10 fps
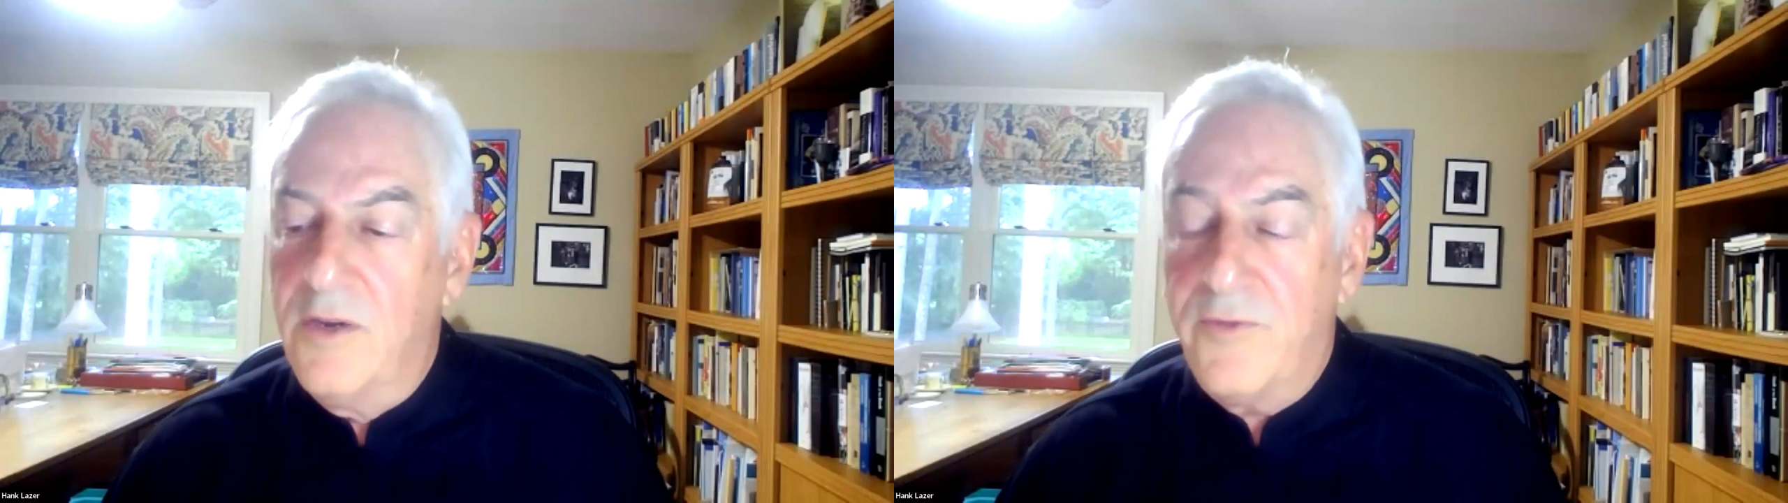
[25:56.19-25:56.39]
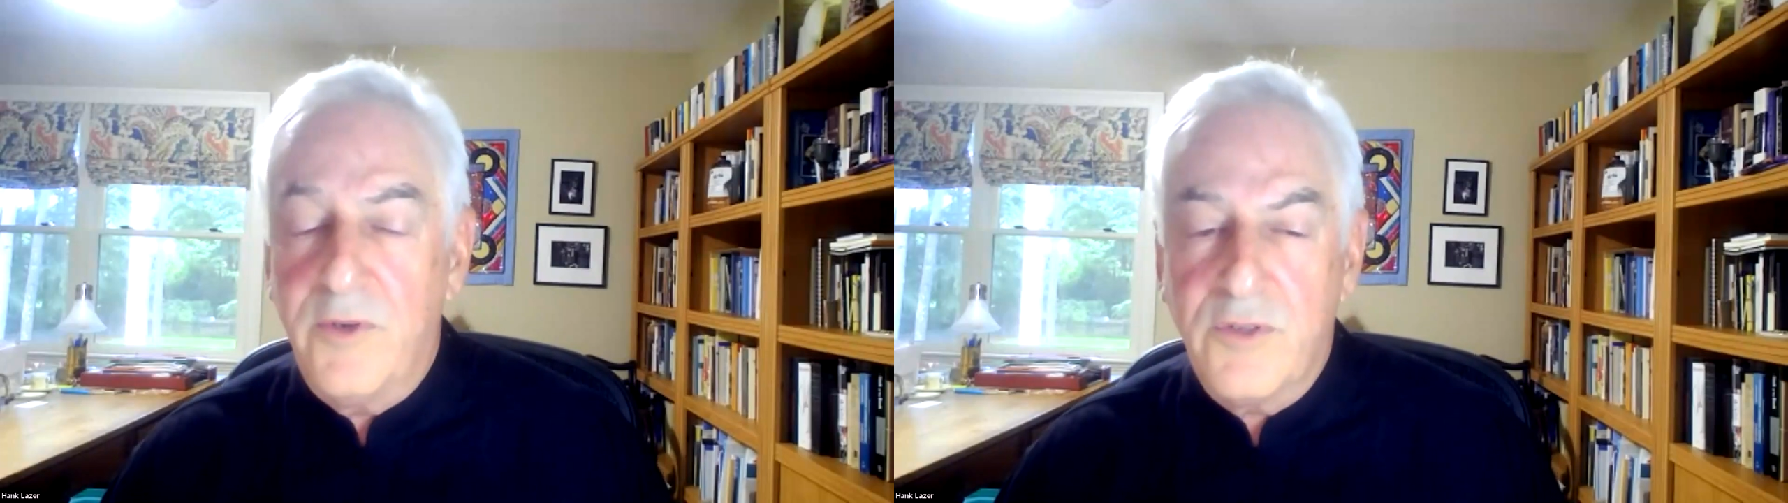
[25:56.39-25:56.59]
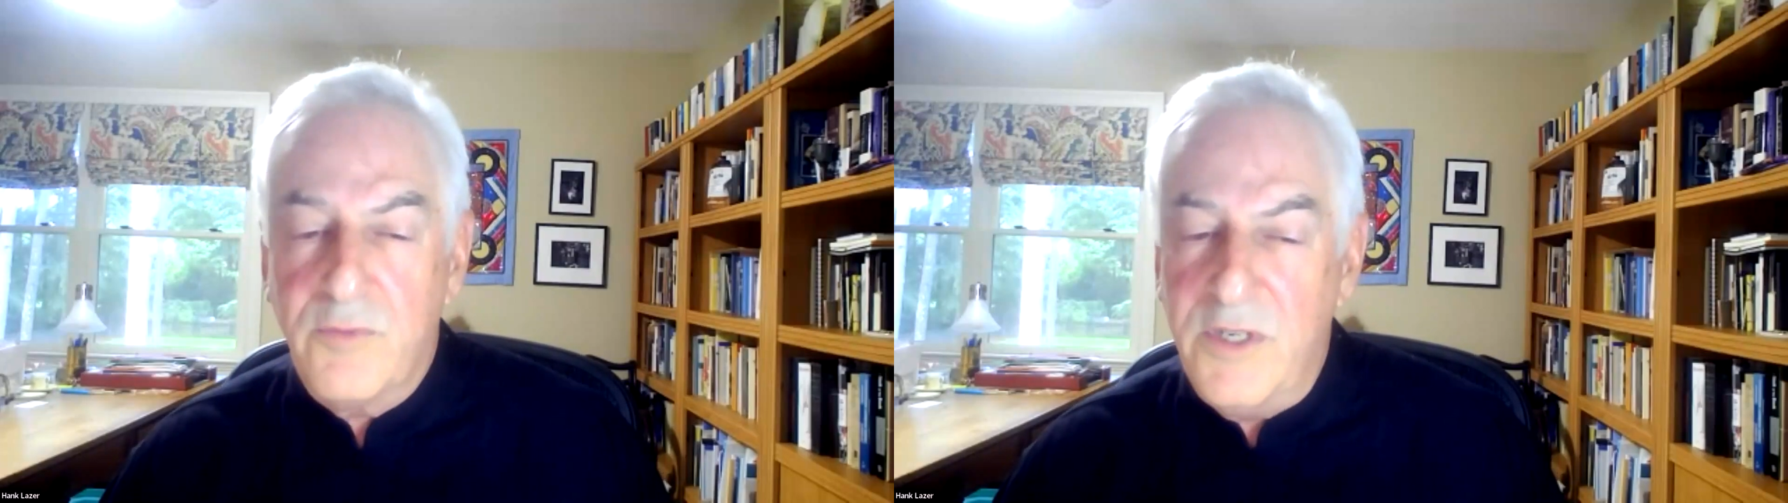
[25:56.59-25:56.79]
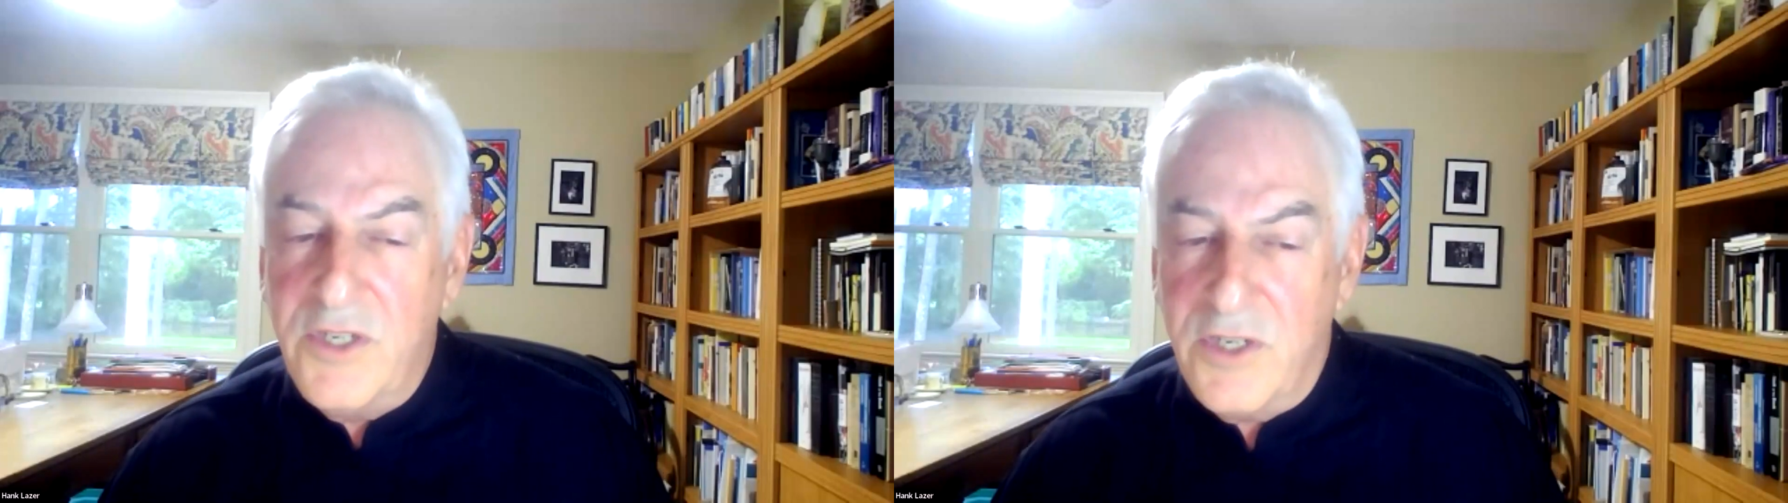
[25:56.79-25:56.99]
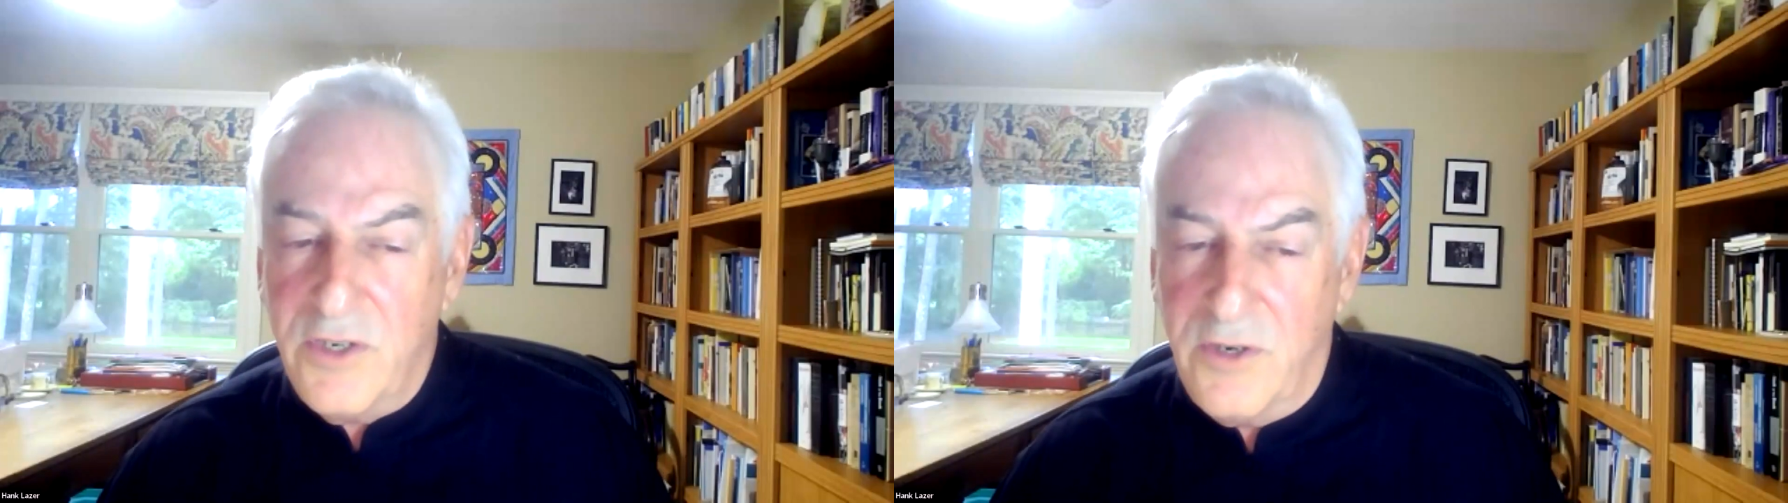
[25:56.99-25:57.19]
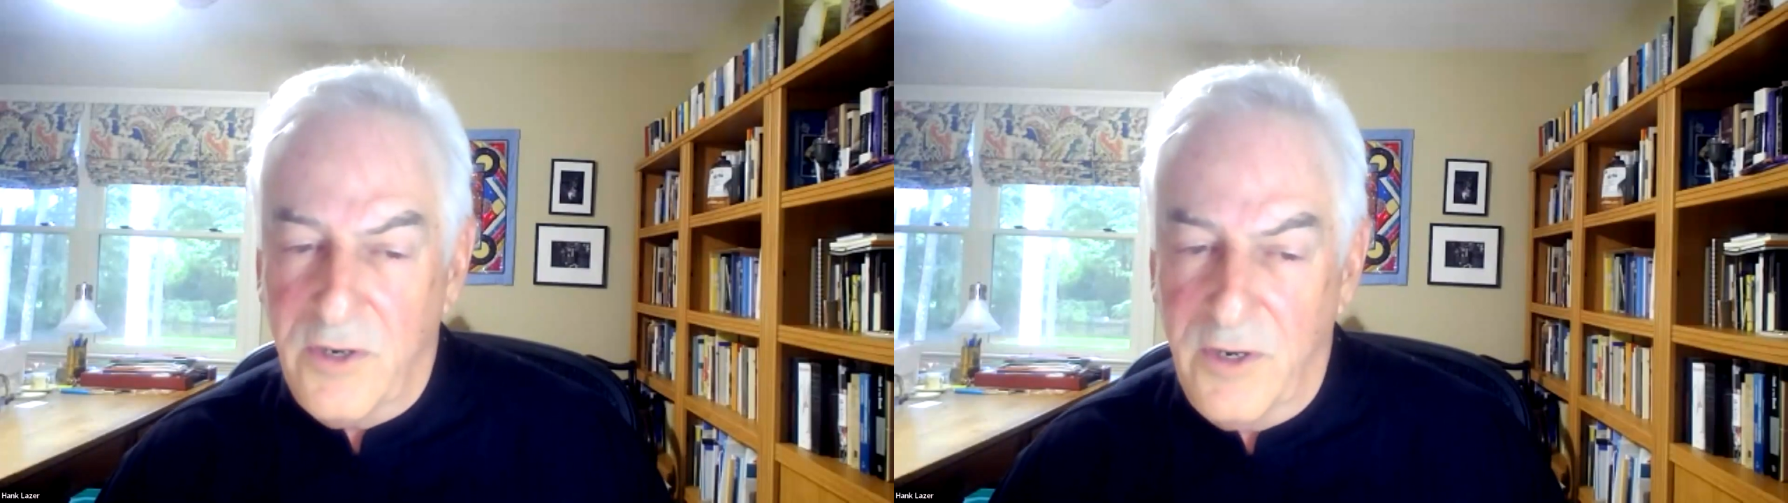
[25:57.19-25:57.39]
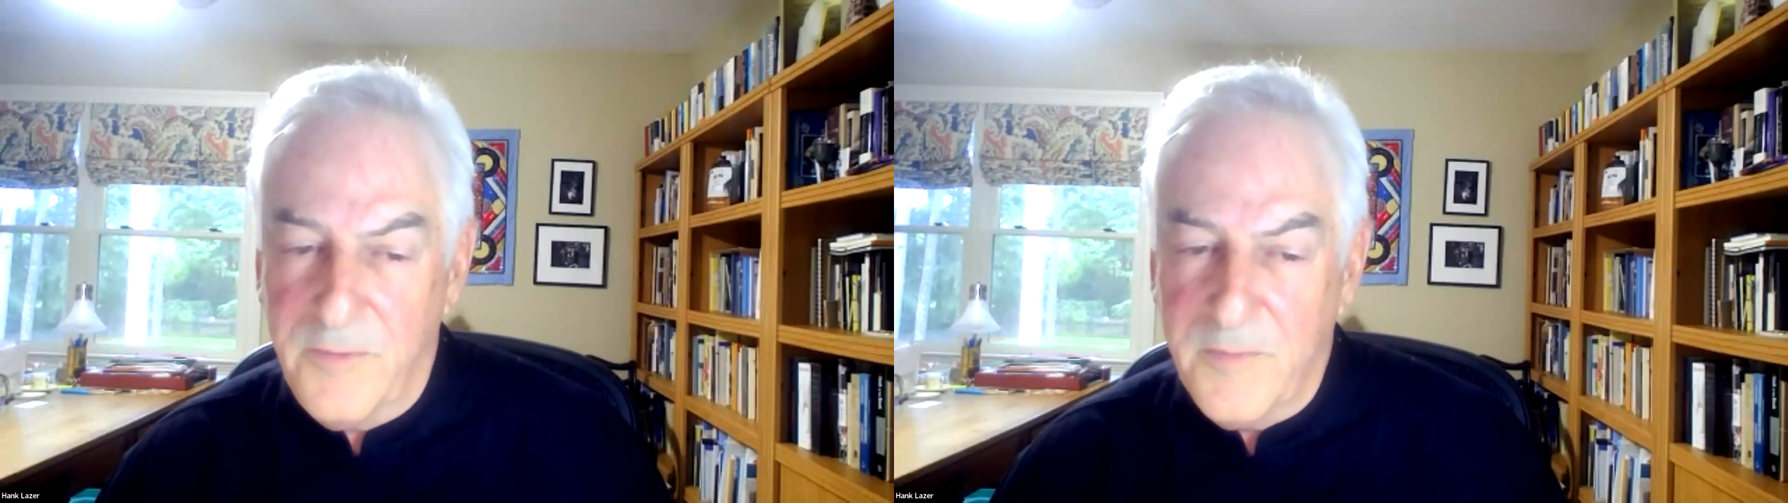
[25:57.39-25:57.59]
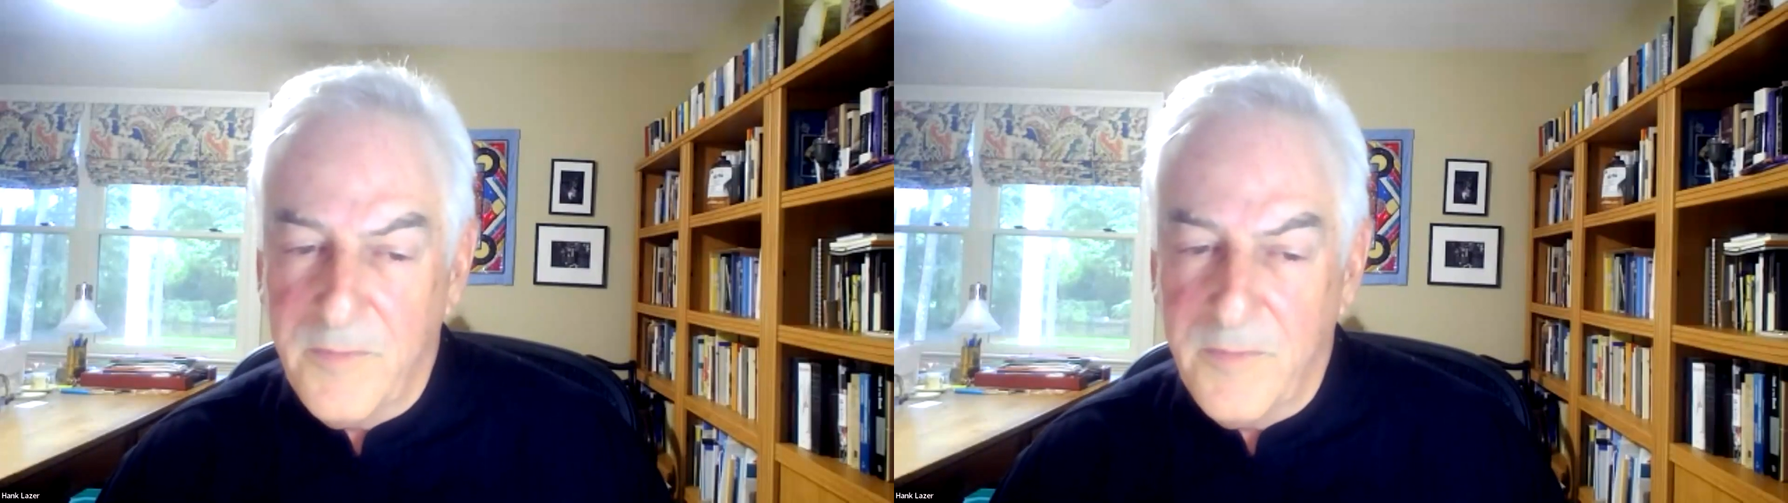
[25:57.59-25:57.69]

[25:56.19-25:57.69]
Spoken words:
for its return.